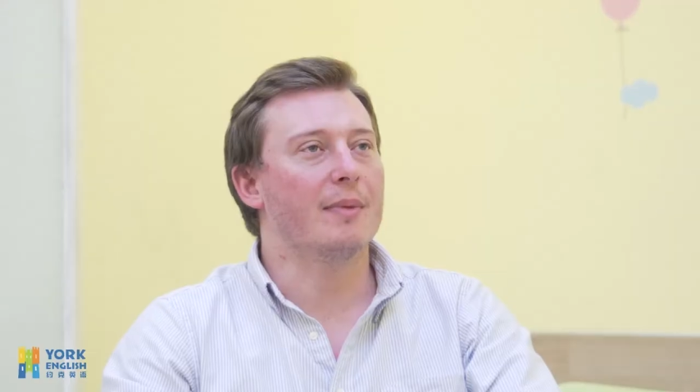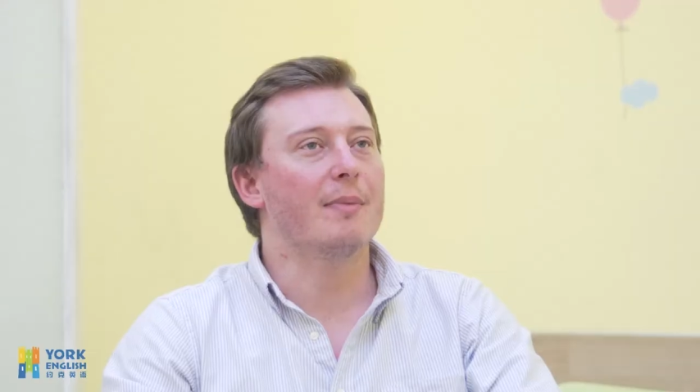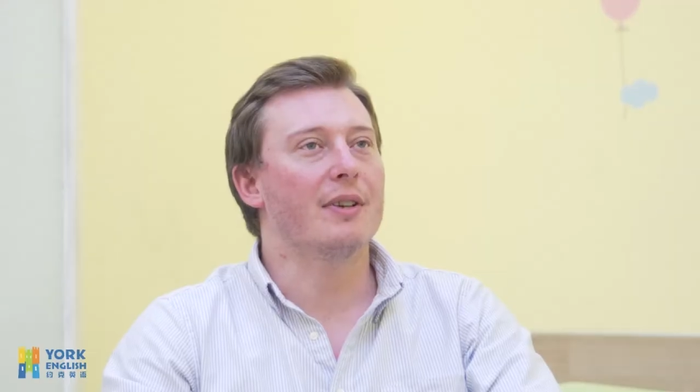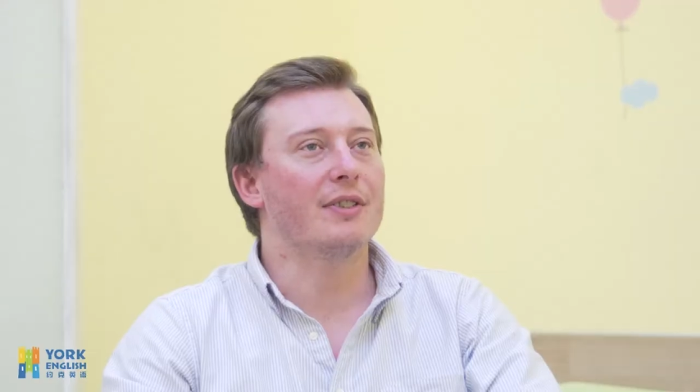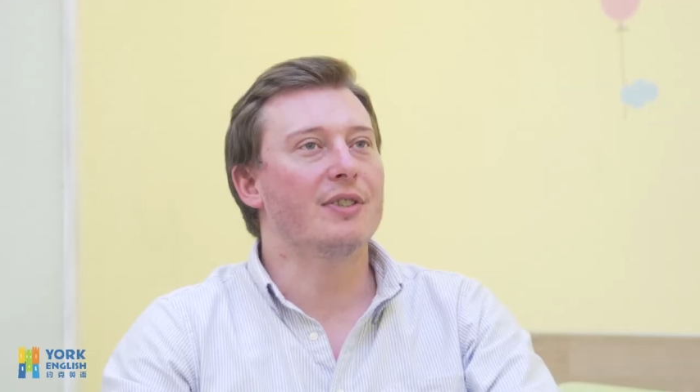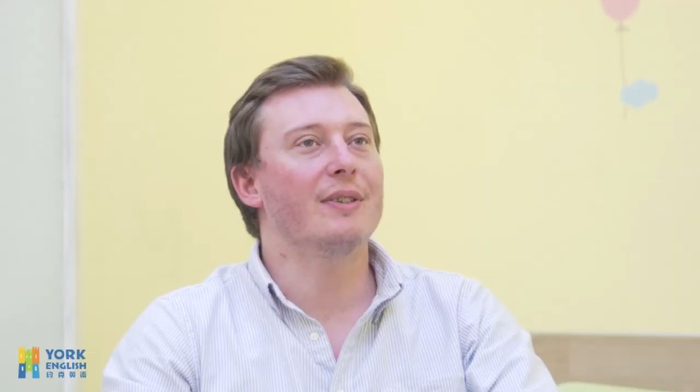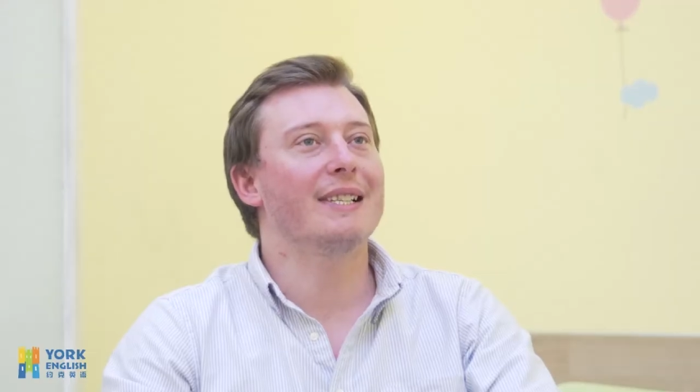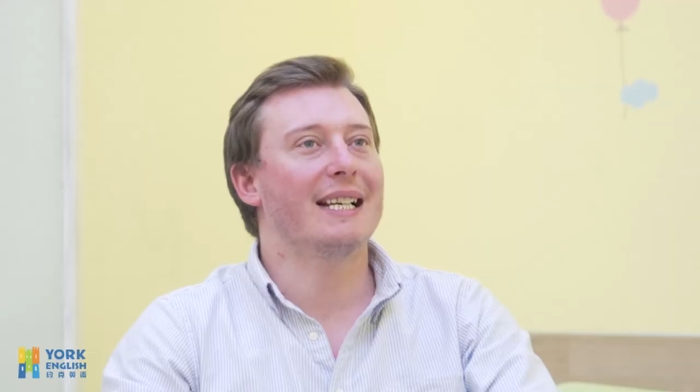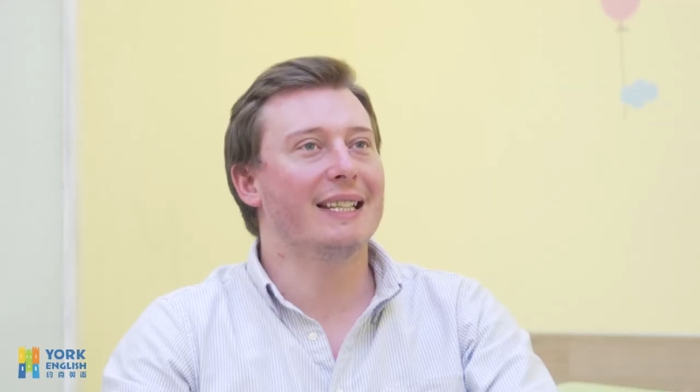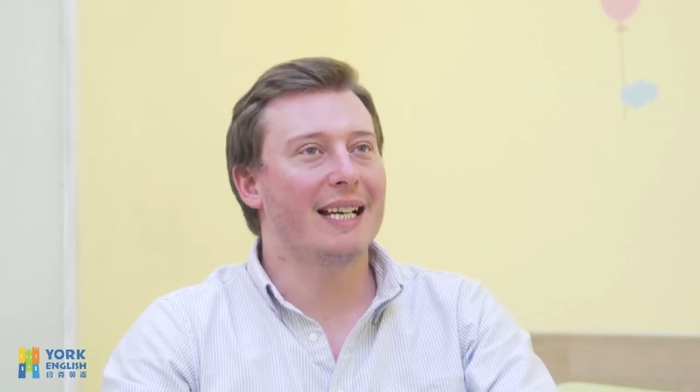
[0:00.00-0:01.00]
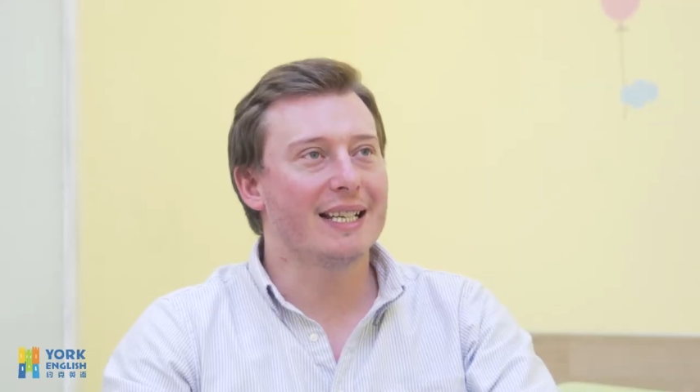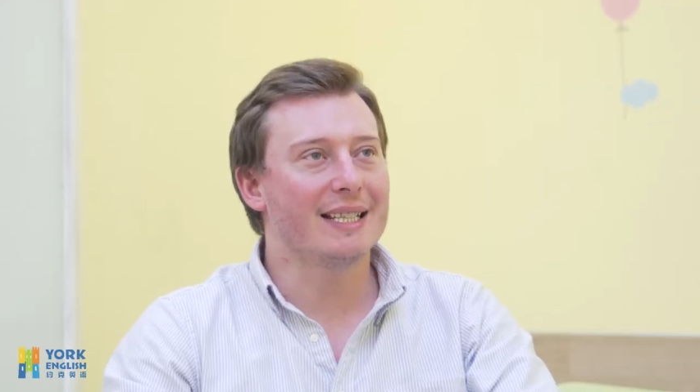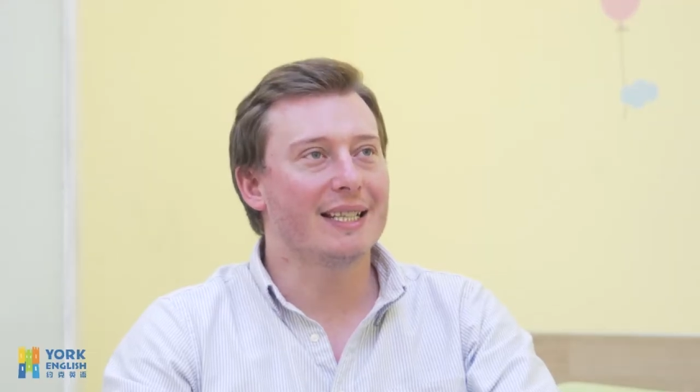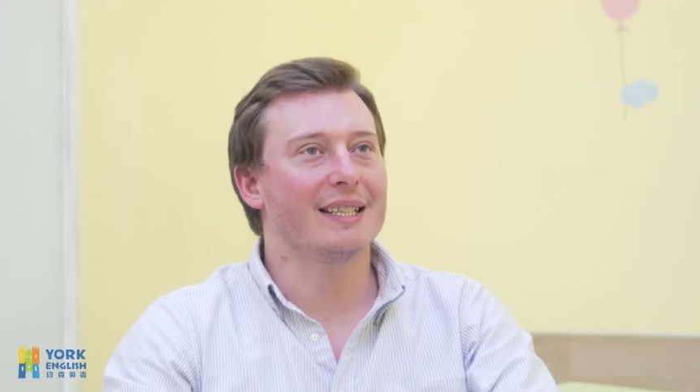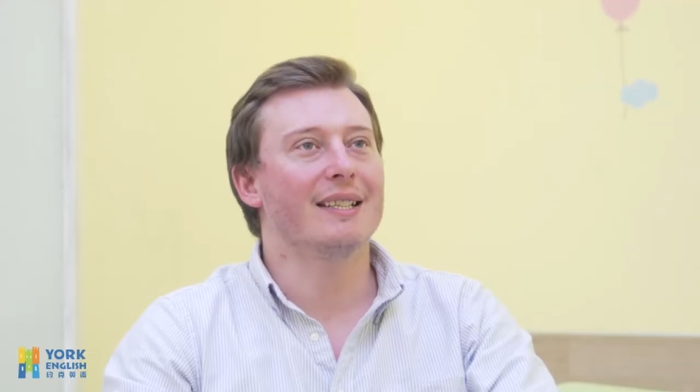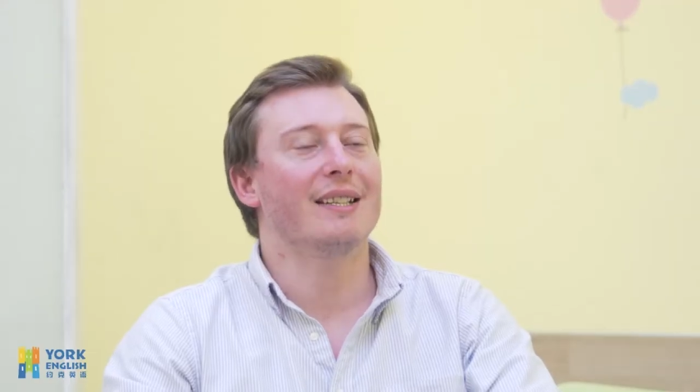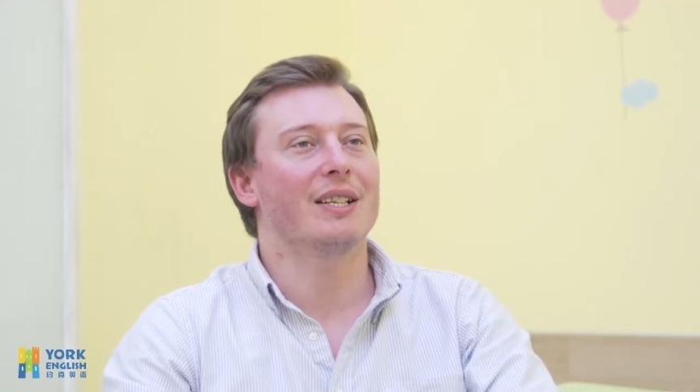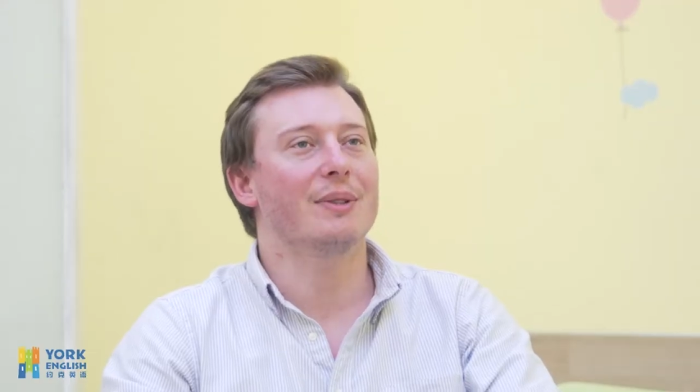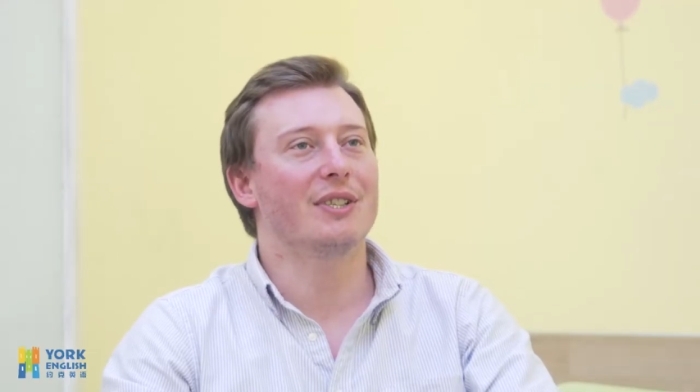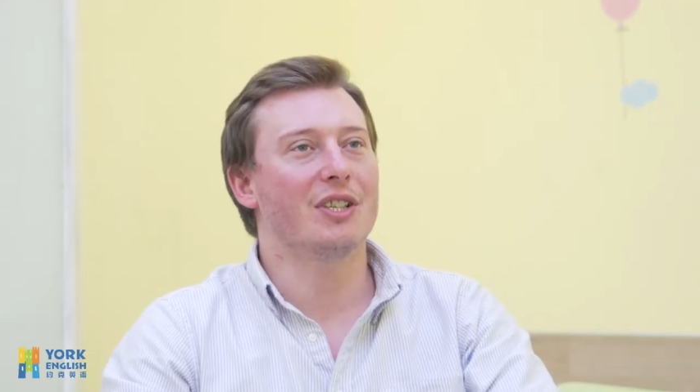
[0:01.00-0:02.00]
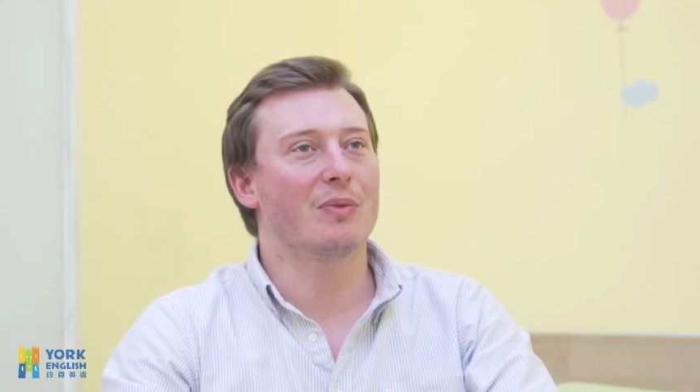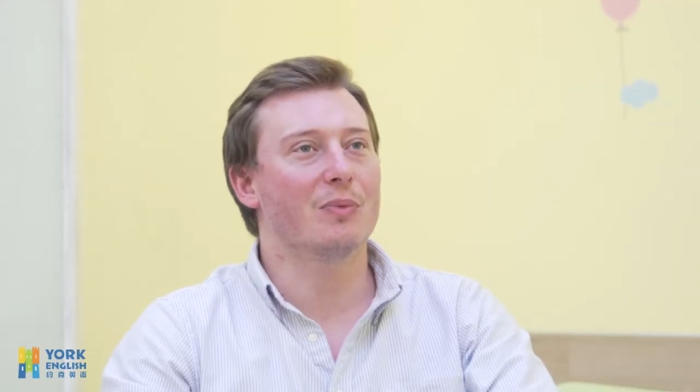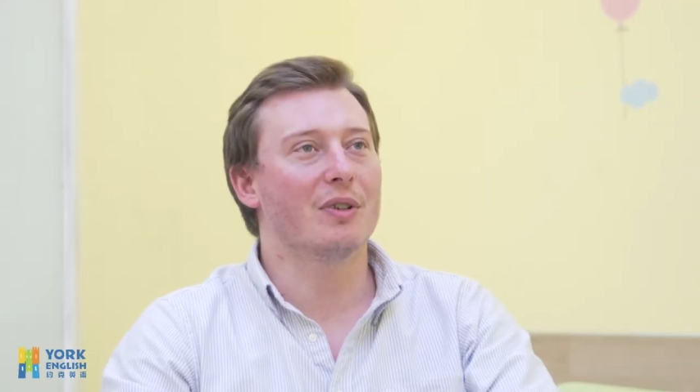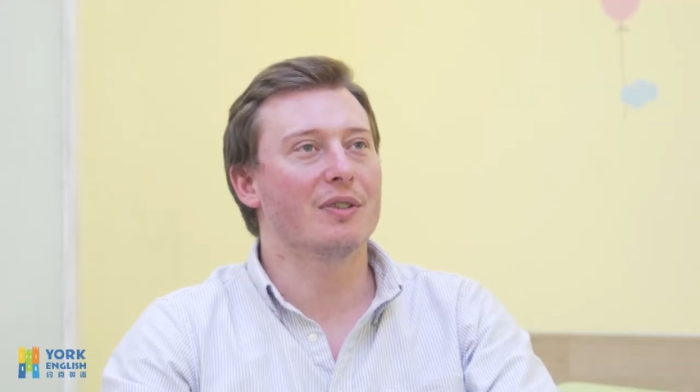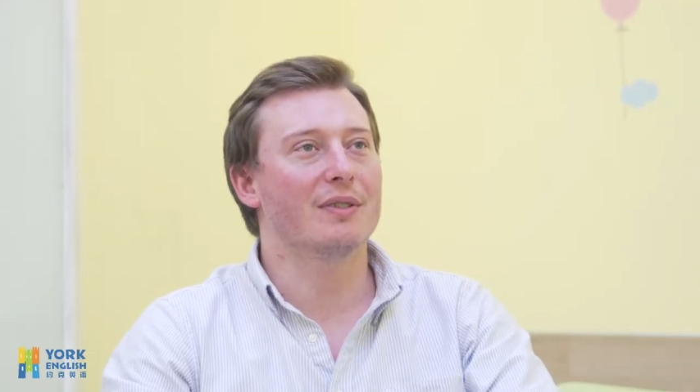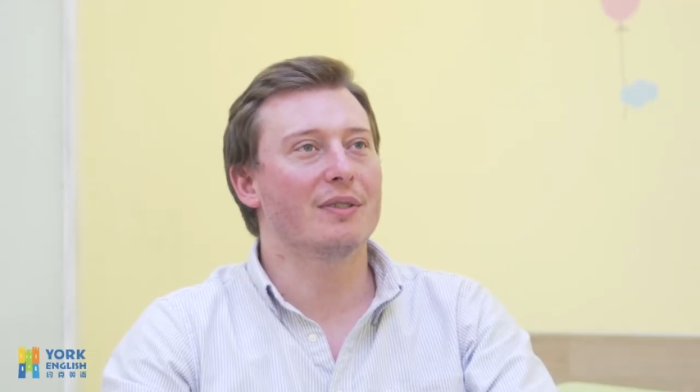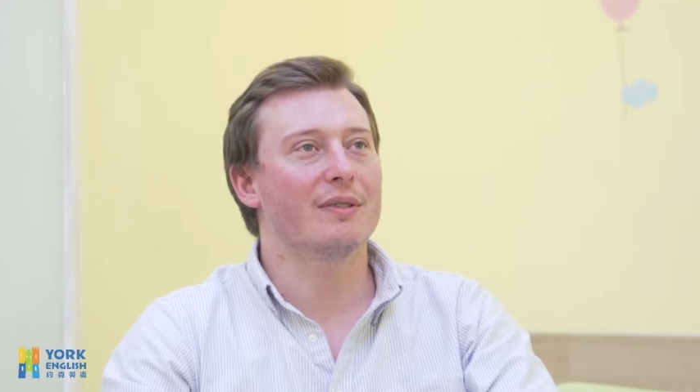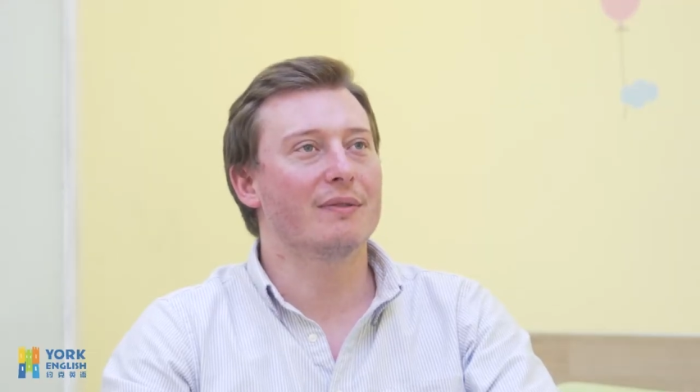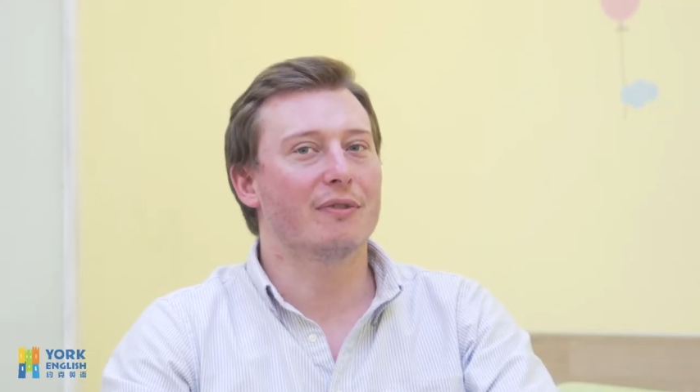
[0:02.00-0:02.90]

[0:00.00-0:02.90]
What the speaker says: I remember as soon as I landed, there was someone